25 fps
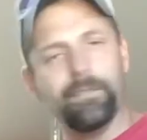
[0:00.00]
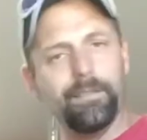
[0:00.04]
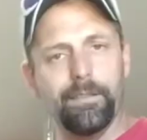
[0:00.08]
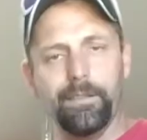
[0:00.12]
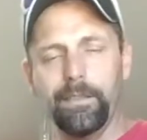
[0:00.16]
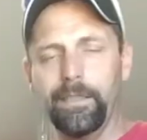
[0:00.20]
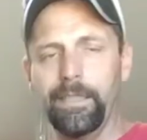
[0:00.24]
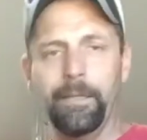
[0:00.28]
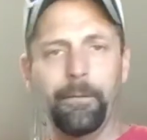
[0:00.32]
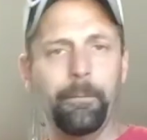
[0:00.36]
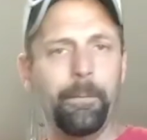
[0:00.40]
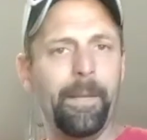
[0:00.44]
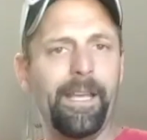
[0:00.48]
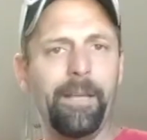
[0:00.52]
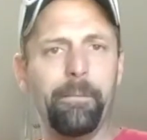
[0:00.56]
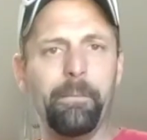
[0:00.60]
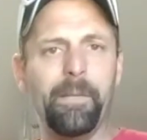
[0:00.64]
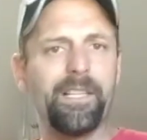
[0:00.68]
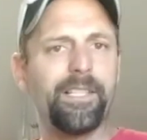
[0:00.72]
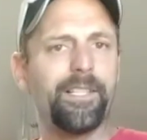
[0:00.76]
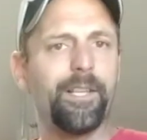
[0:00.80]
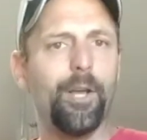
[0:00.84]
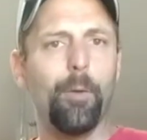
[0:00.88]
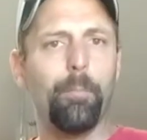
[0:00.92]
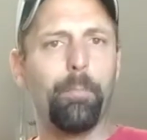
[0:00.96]
It made
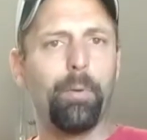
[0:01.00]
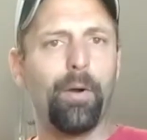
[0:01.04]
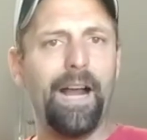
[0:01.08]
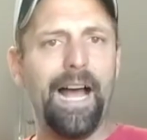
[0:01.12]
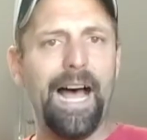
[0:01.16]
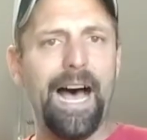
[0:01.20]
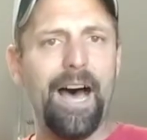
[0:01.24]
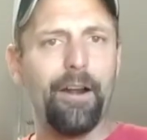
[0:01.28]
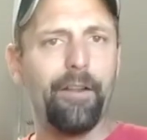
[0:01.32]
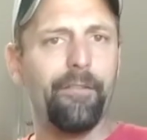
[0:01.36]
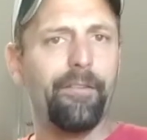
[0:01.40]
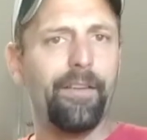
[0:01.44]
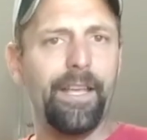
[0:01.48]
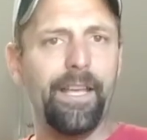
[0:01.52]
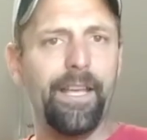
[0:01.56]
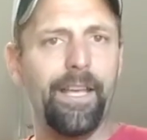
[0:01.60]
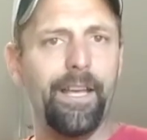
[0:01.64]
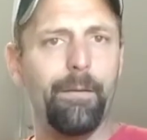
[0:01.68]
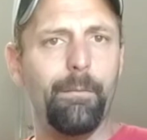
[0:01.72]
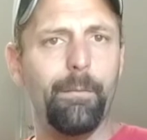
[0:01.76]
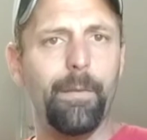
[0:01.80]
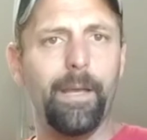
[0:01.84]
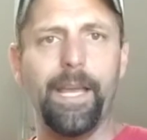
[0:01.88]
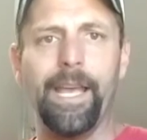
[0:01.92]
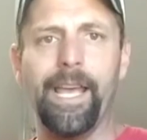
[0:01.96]
me so proud of
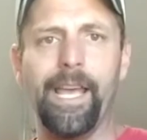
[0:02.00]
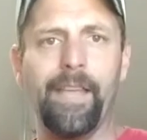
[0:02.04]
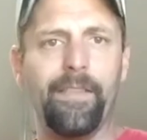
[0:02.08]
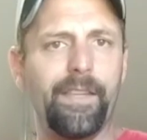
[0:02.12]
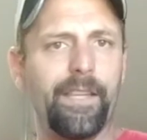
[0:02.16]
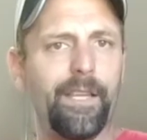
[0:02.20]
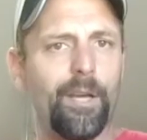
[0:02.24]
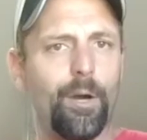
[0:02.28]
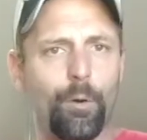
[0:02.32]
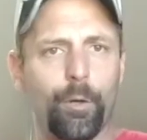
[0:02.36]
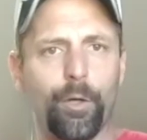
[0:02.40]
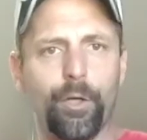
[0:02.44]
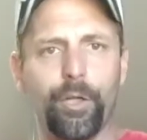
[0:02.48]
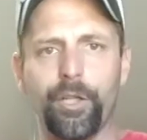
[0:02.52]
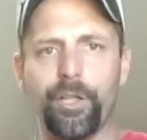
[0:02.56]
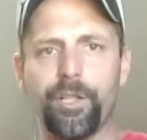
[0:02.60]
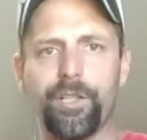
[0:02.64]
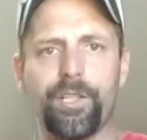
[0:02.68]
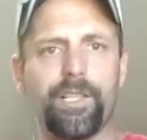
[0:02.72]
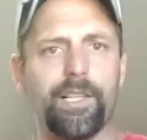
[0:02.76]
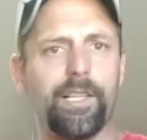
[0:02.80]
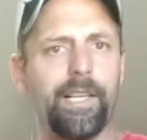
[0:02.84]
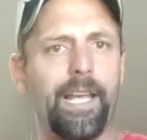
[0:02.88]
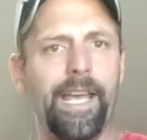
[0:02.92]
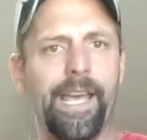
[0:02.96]
him and the
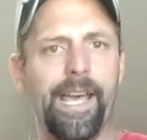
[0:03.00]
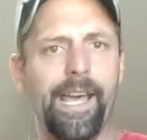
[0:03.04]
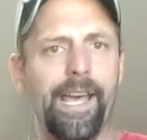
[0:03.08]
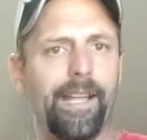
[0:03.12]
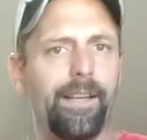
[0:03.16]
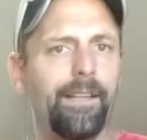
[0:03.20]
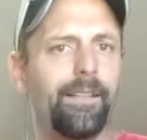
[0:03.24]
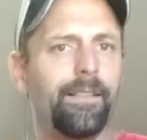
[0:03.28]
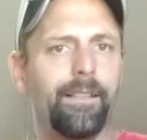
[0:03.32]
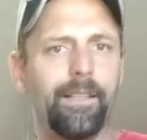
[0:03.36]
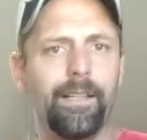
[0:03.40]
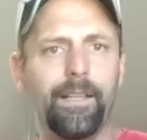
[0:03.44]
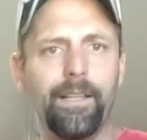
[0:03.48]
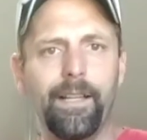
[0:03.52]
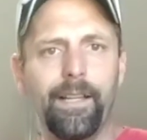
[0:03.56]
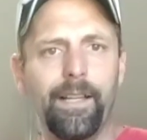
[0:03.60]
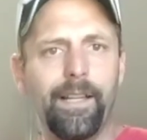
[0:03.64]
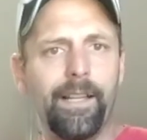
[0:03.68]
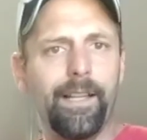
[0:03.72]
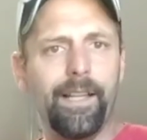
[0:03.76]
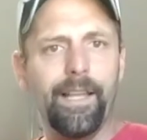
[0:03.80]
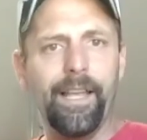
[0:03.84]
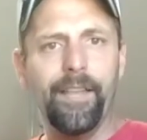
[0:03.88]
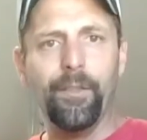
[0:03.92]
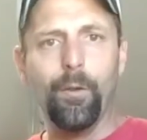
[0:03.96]
owners and
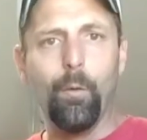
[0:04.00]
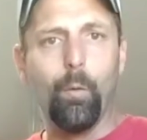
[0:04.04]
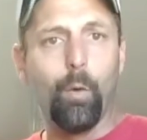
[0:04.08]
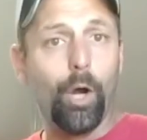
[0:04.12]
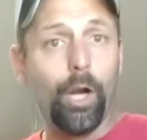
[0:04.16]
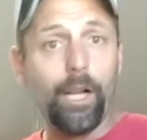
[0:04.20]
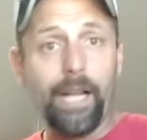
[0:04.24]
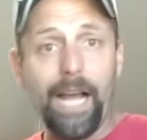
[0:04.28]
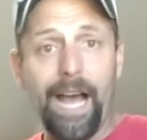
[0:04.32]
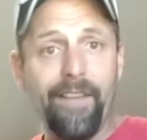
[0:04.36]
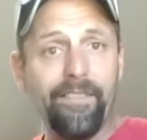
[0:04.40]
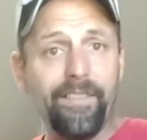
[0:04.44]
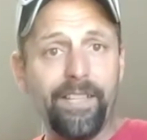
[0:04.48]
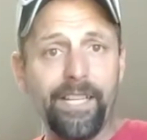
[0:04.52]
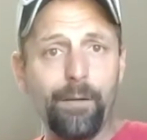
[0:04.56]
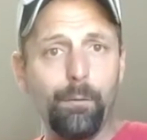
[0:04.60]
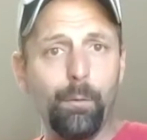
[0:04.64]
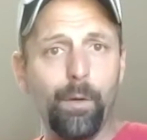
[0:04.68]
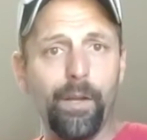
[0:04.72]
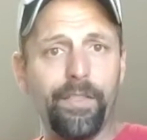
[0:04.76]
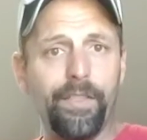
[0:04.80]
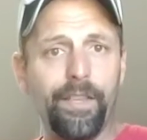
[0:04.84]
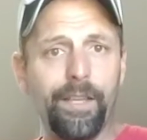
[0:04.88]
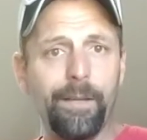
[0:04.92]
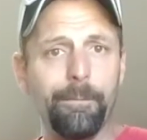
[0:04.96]
the work I did
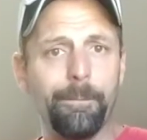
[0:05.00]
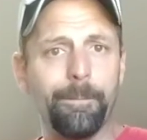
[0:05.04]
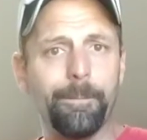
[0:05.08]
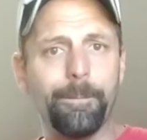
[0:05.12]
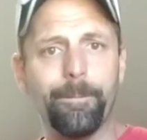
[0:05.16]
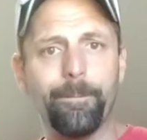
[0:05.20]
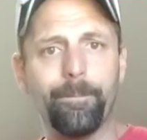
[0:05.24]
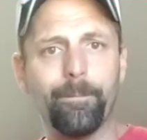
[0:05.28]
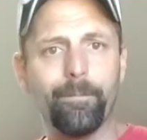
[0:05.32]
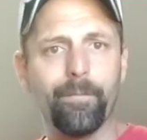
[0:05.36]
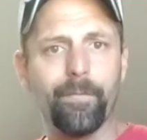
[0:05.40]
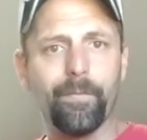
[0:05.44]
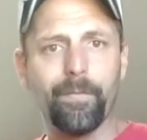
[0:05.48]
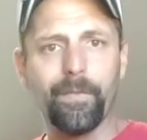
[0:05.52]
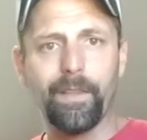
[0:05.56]
with him.